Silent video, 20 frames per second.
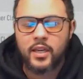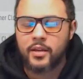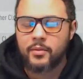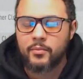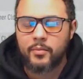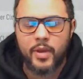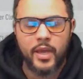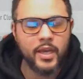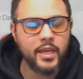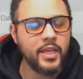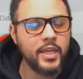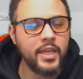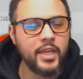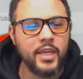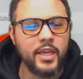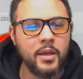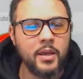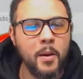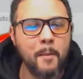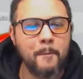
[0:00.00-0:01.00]
Man,
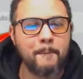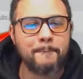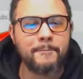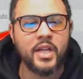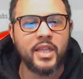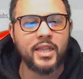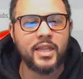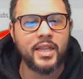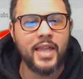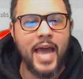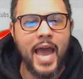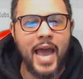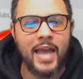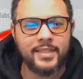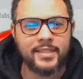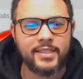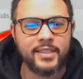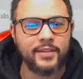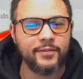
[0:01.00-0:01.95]
he blasted.